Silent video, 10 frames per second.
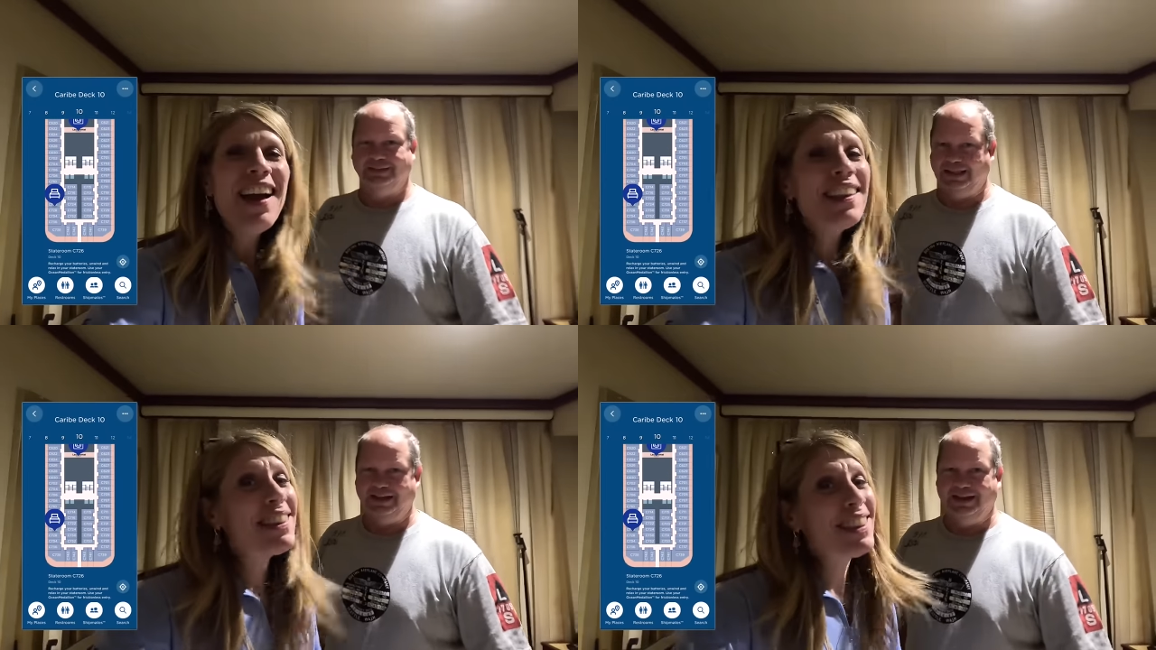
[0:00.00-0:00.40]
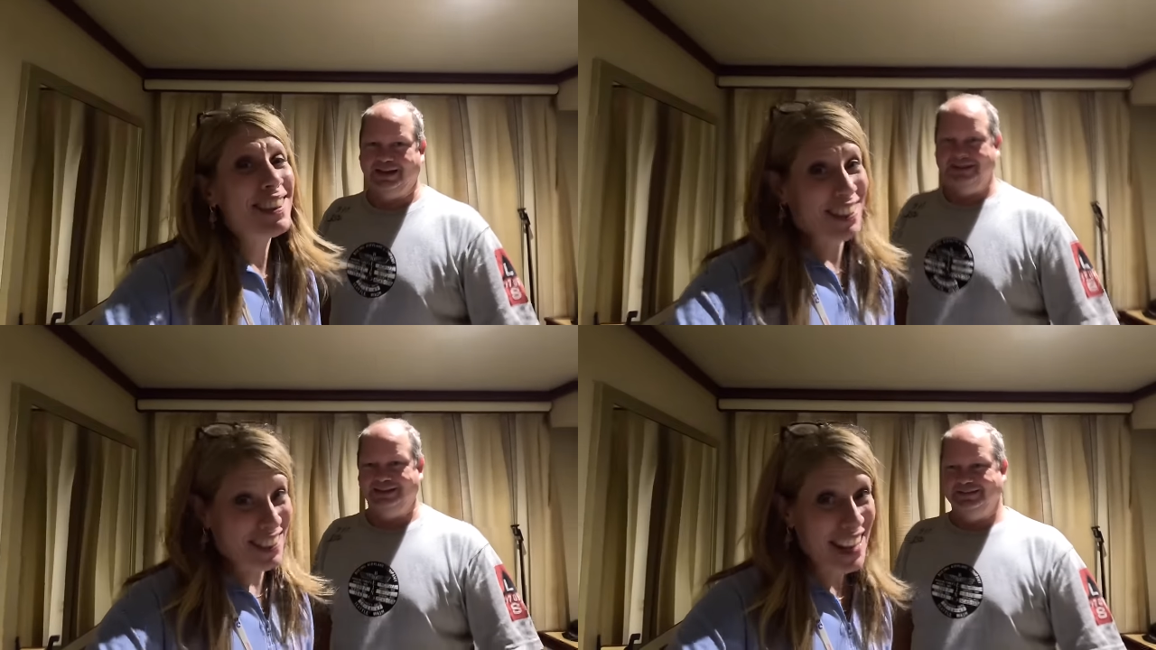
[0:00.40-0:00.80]
Speaker 1: Late
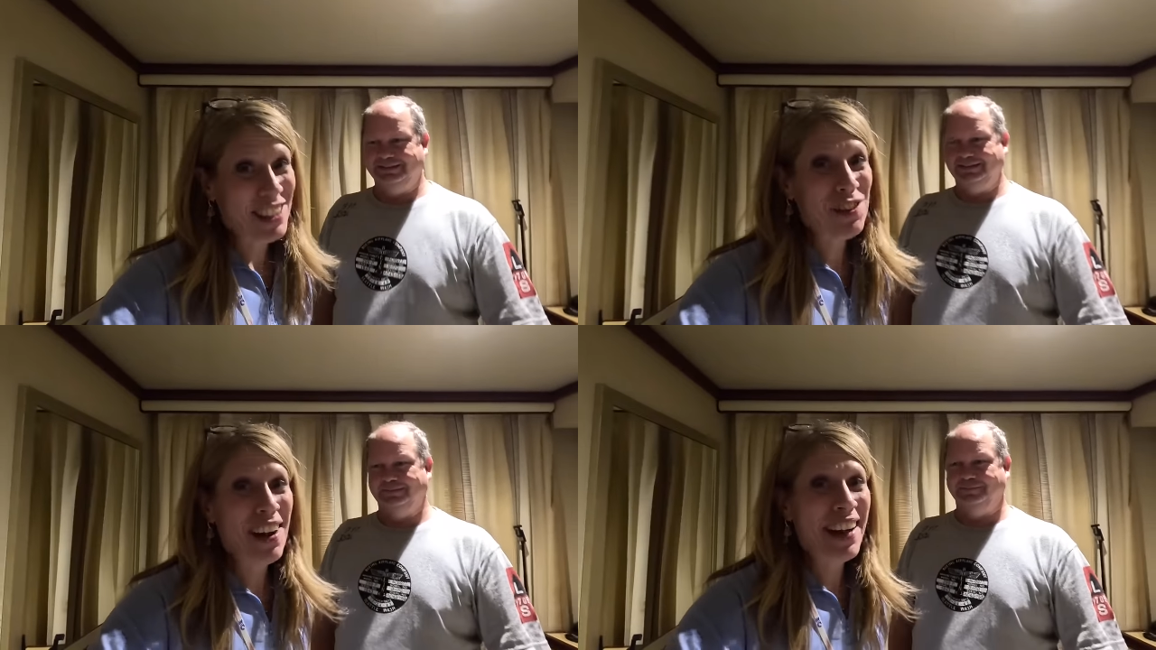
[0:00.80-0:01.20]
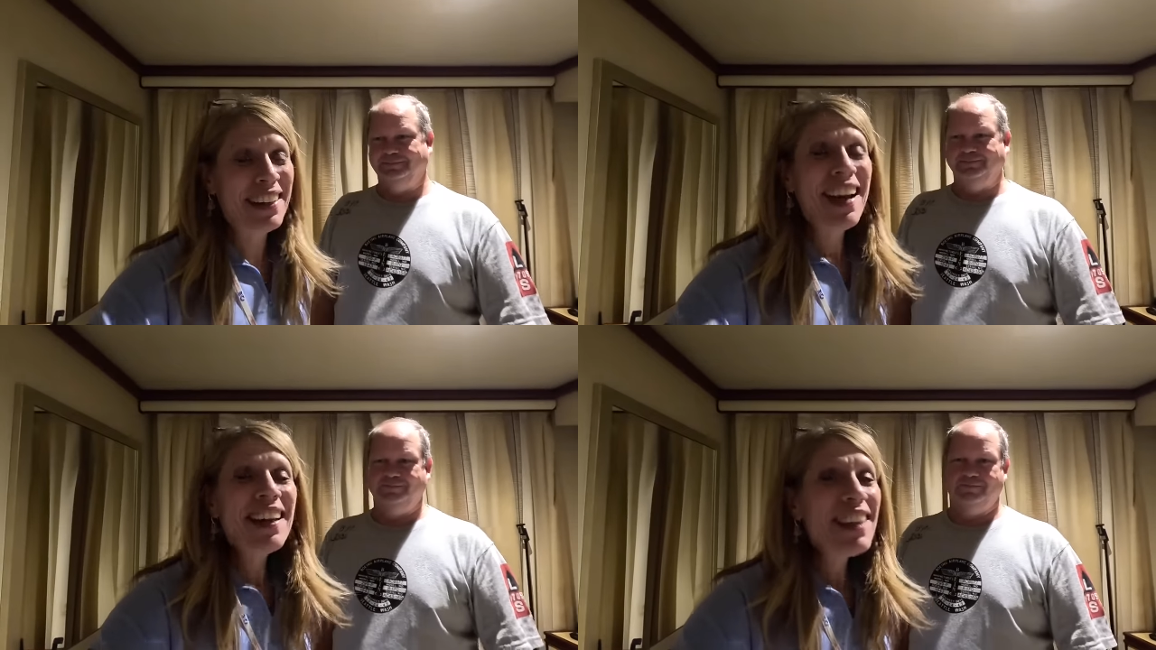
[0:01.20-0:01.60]
night. That's
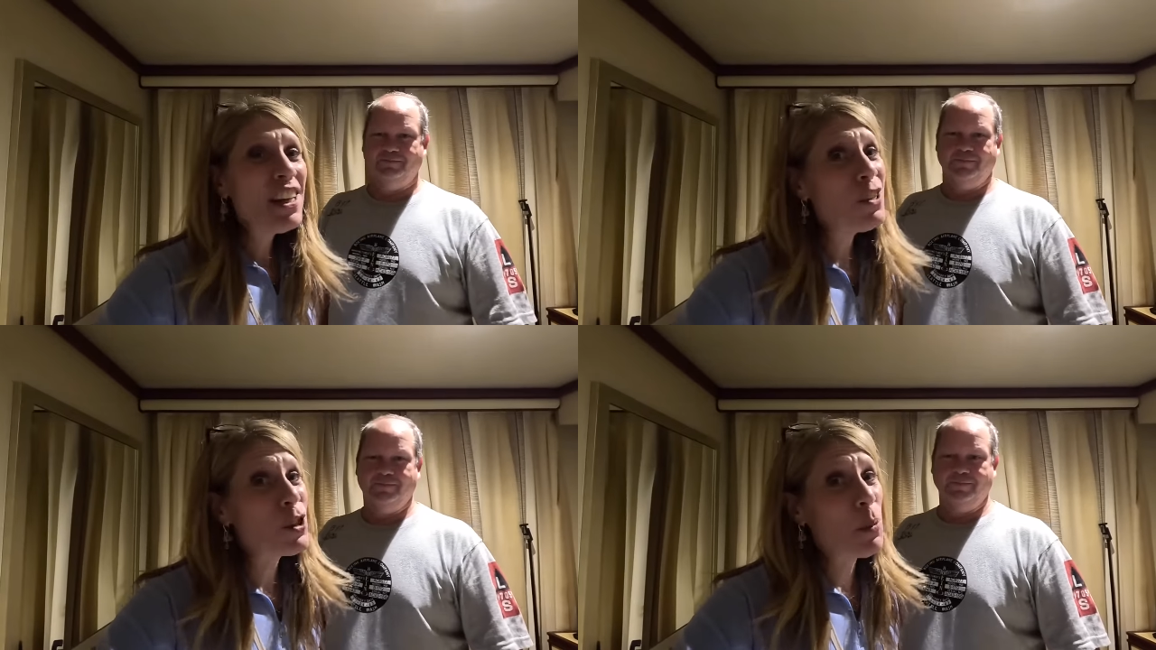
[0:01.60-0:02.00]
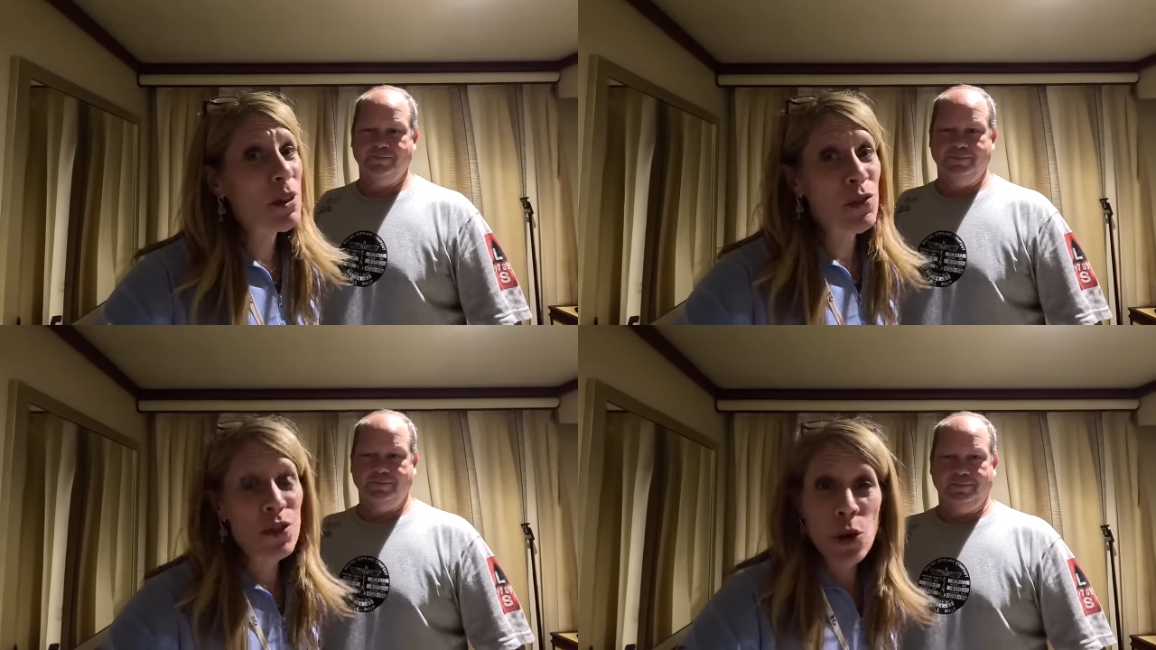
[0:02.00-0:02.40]
right. Thank you so
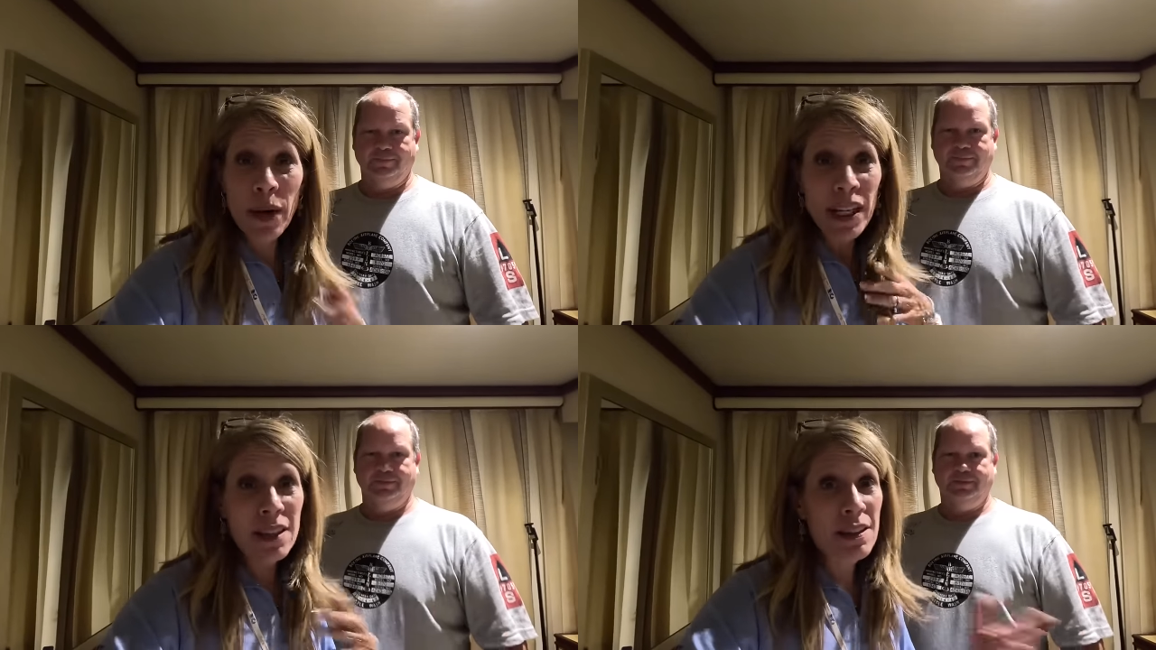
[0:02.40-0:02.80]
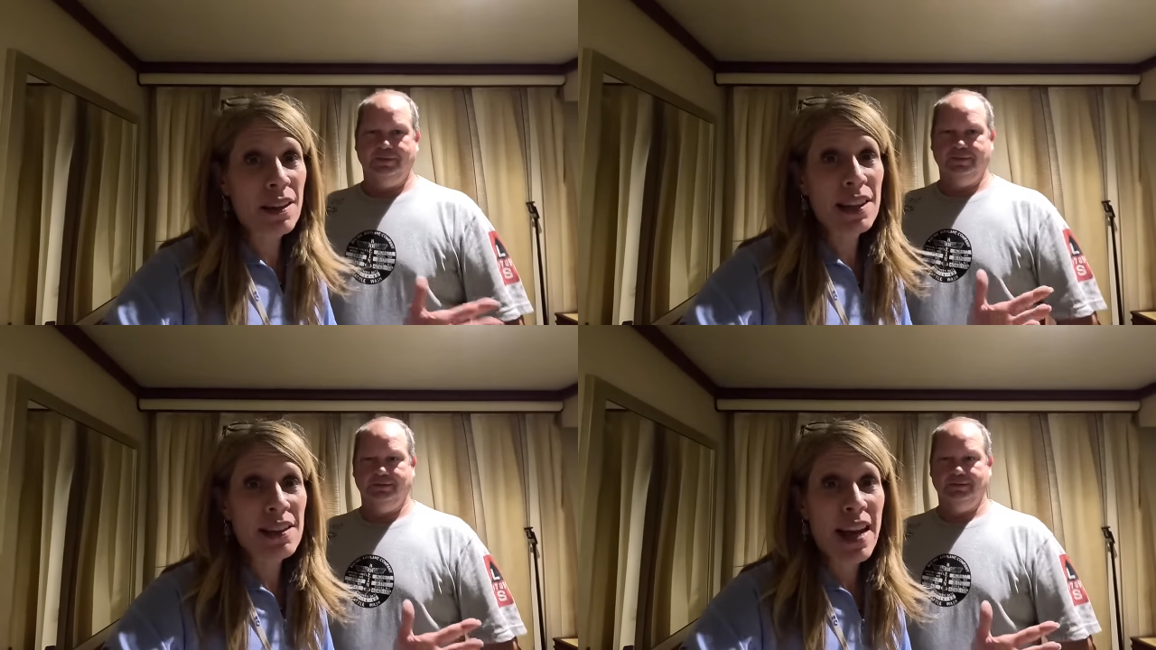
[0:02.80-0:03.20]
much for joining us
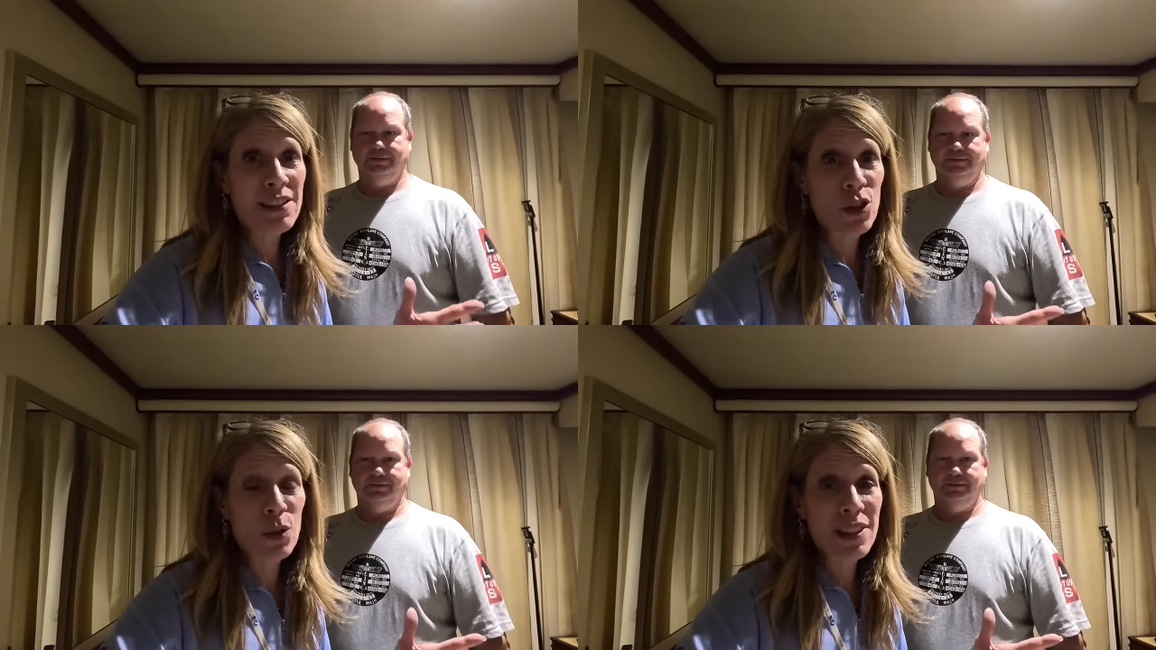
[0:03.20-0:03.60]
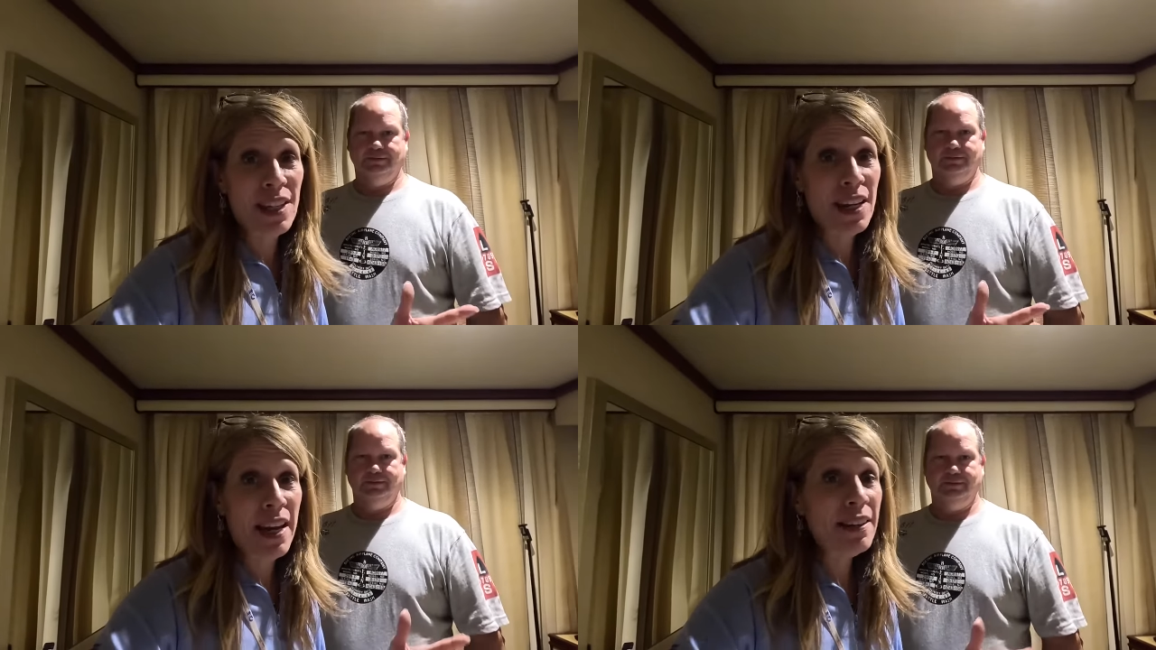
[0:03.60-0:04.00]
on these last two
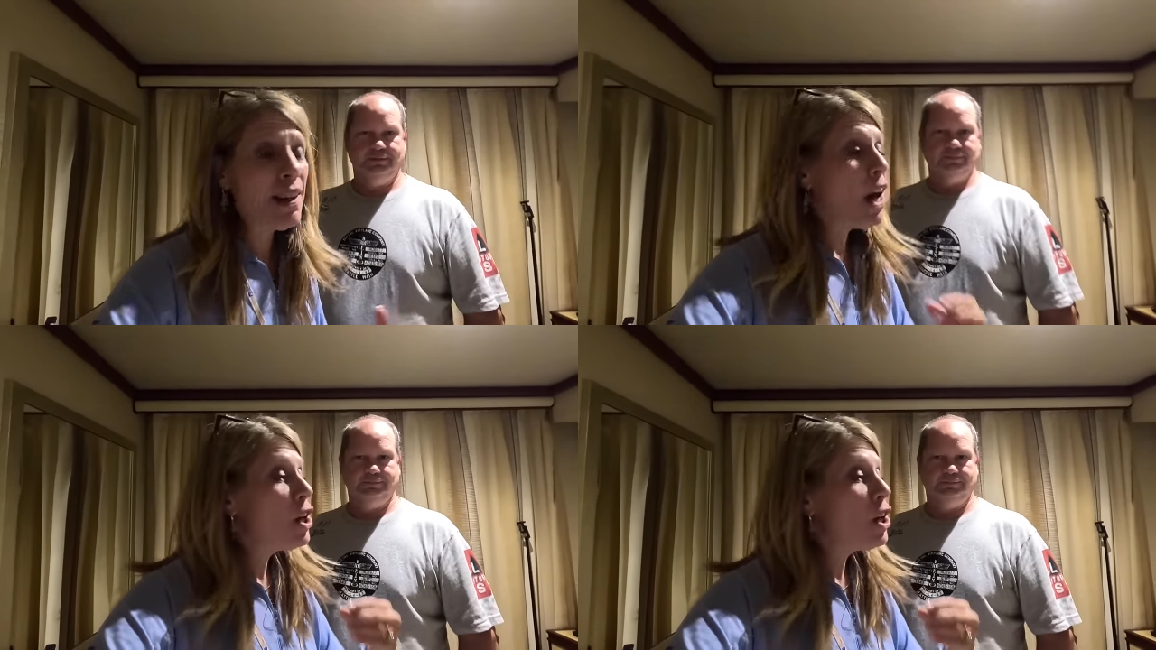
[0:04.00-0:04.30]
sea days.